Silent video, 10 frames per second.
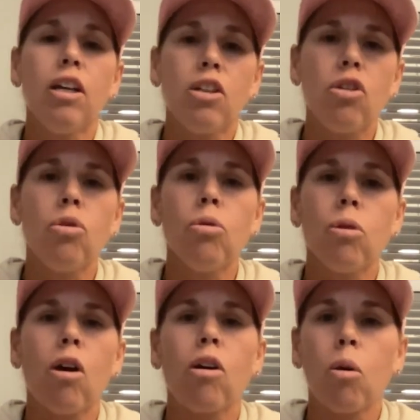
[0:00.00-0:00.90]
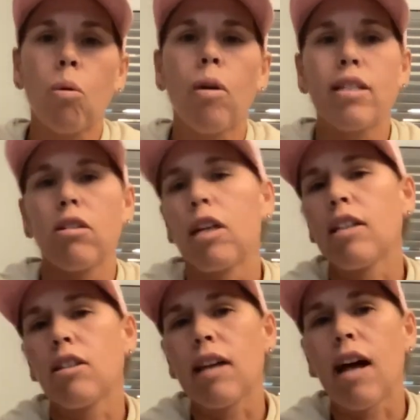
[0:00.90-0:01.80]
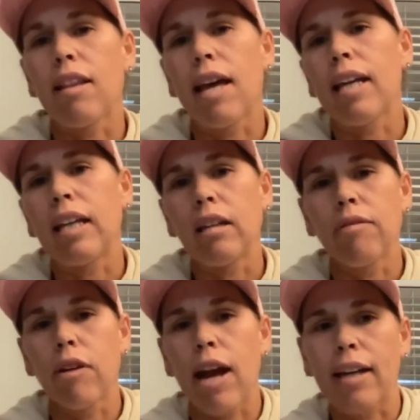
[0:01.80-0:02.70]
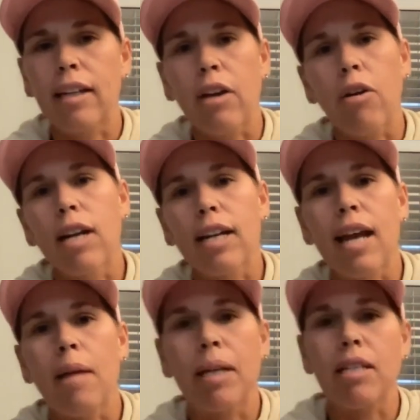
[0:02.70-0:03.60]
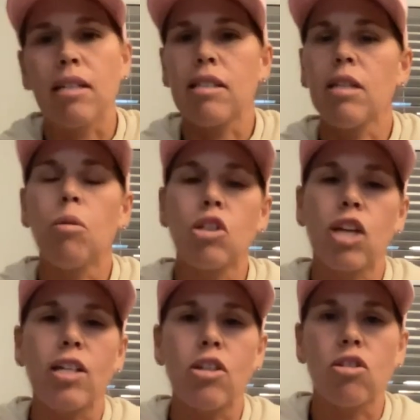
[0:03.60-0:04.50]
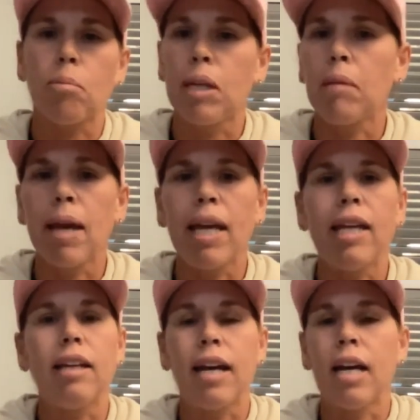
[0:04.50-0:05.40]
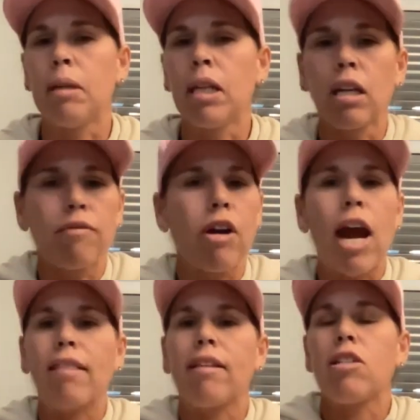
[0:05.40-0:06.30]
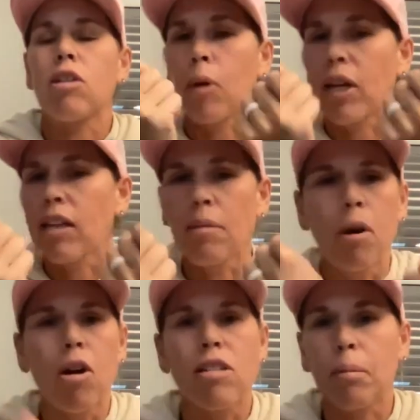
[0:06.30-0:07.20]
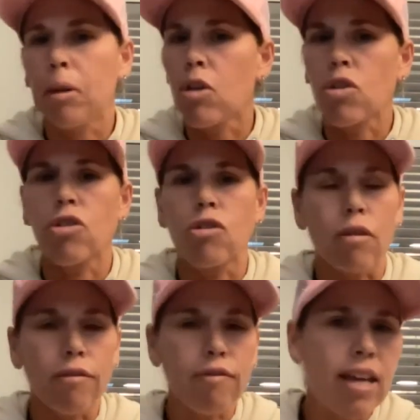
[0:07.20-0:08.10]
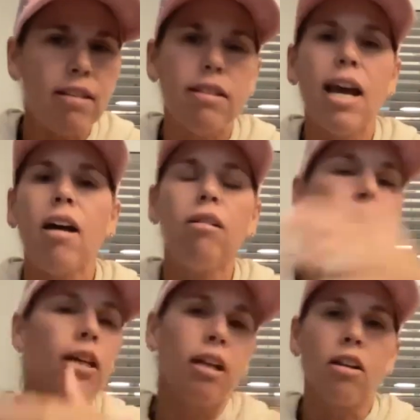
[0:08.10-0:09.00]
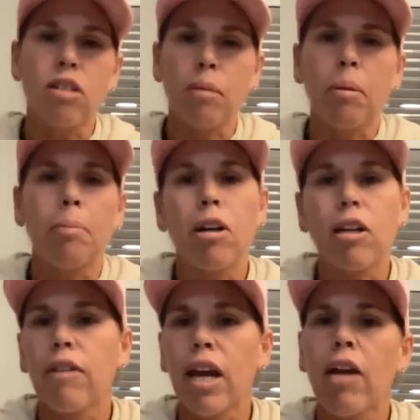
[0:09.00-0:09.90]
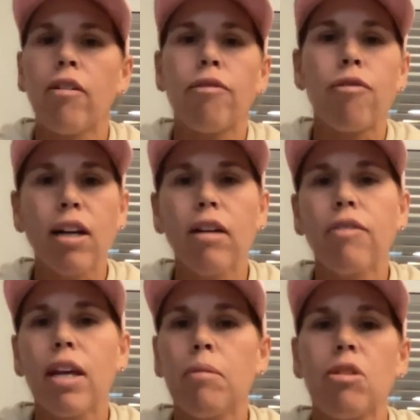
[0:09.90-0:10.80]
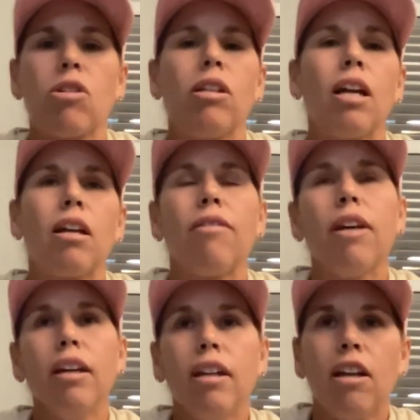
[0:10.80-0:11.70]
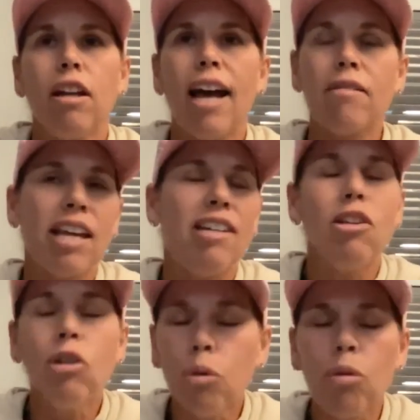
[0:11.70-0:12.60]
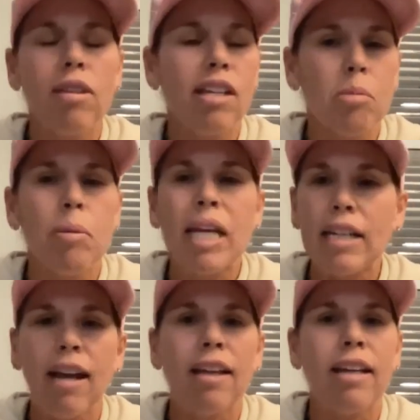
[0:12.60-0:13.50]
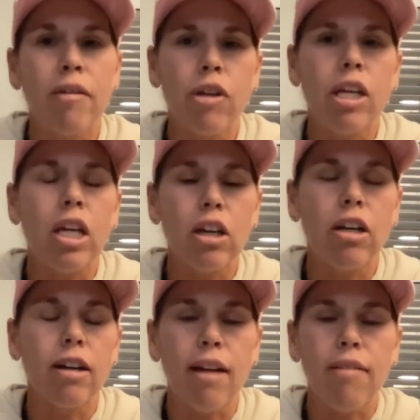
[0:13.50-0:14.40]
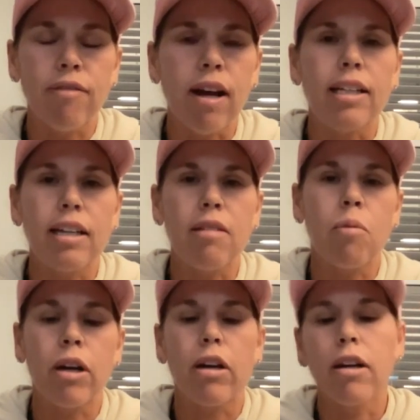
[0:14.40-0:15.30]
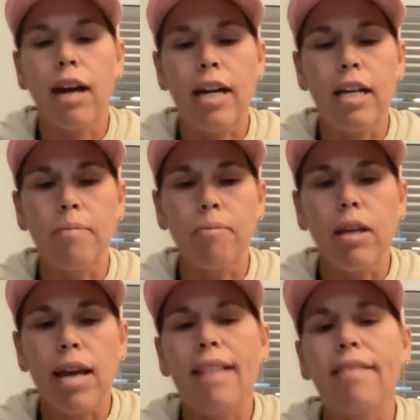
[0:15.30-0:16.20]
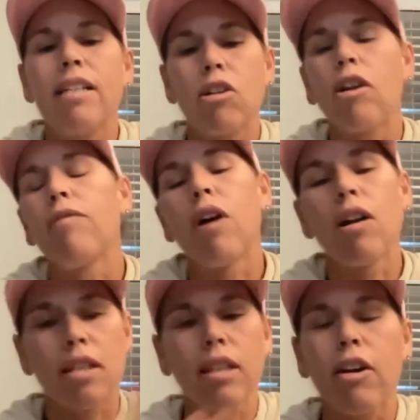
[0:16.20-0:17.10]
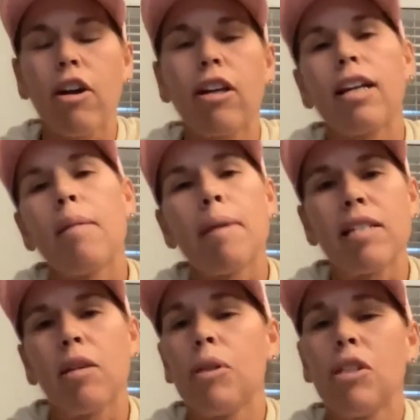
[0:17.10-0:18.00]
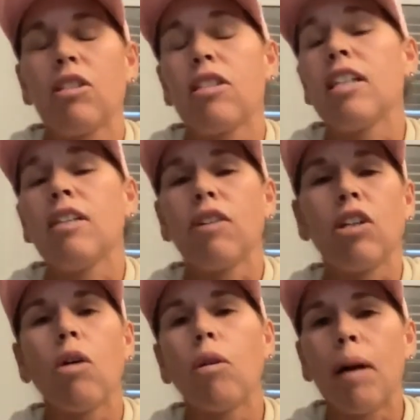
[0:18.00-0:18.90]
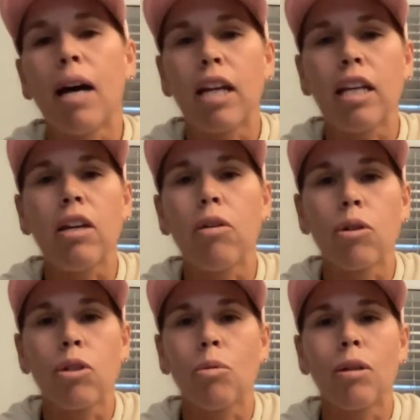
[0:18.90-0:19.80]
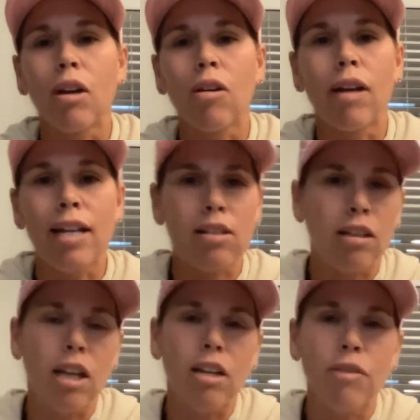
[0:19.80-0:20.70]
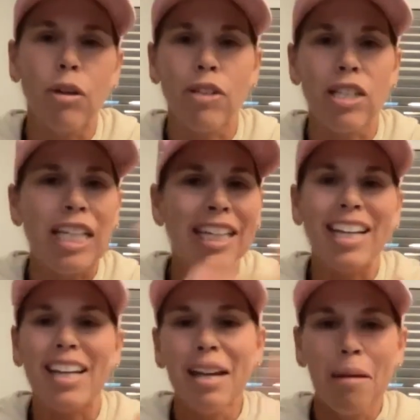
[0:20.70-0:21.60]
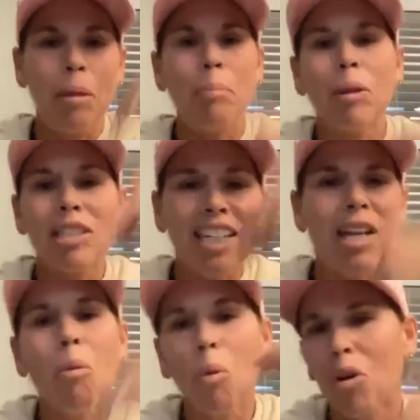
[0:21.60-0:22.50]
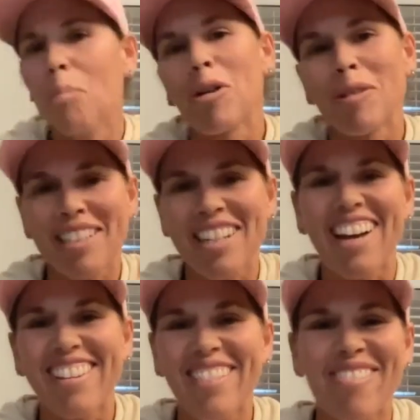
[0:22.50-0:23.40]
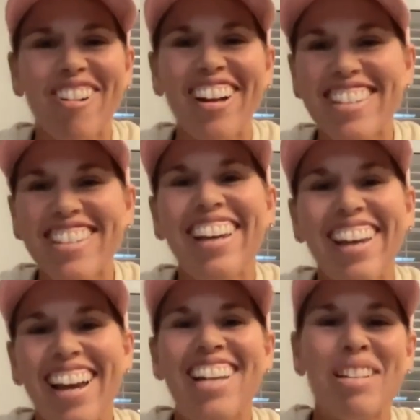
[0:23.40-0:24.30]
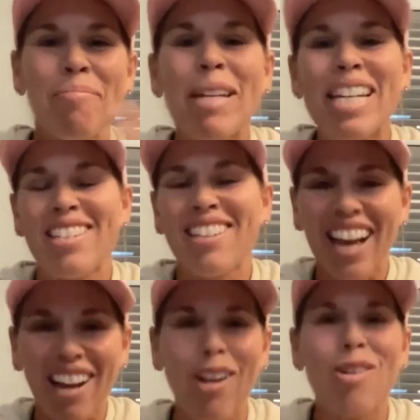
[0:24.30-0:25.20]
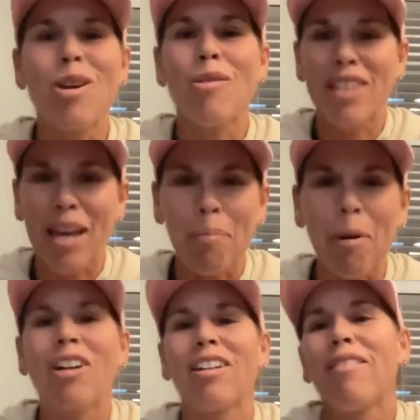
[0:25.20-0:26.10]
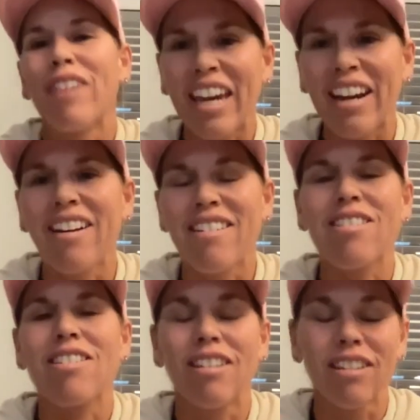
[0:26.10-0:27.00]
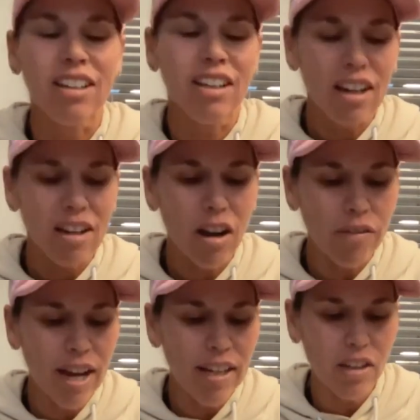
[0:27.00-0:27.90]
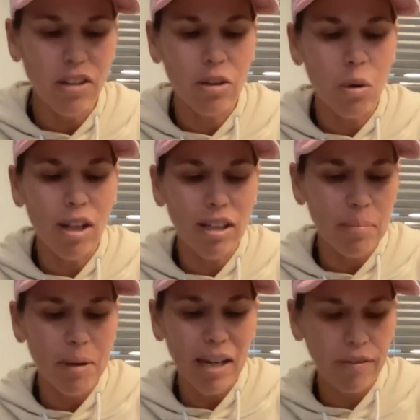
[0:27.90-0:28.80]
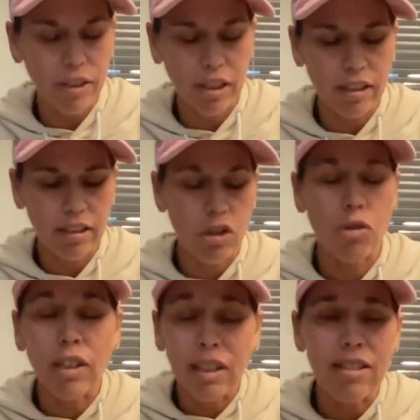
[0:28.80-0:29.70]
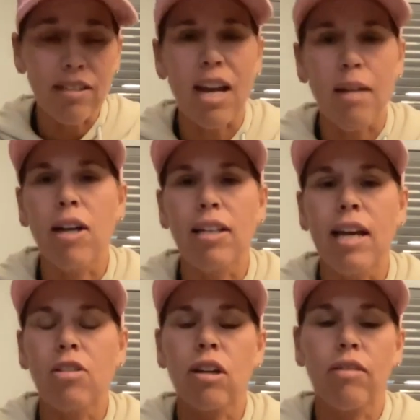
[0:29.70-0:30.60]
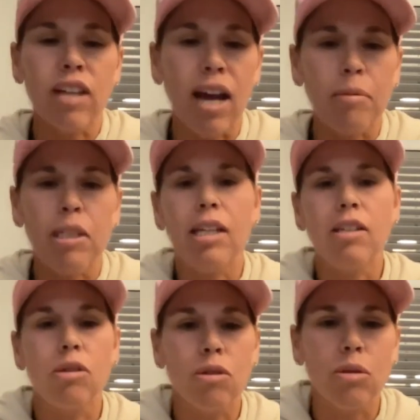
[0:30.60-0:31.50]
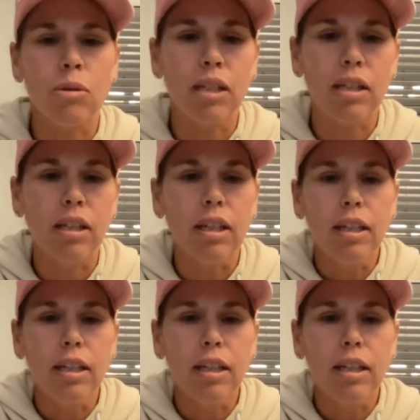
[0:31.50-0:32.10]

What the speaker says: You are always looking to dial that in for added aerodynamics and see what changes are being made. A lot of our athletes are bringing the bars up closer to the face now, close up the pocket of air in front of them. There's a lot of, I'd say, new things being done every year, I find, where athletes are advancing their aerodynamics that we just didn't even know about a year or 2 ago. As a lot of you have seen, like people are sticking water bottles down their fronts as a means to close over that pocket of air. So go find a good quality bike fitter during this time right now, so you have time to get used to it.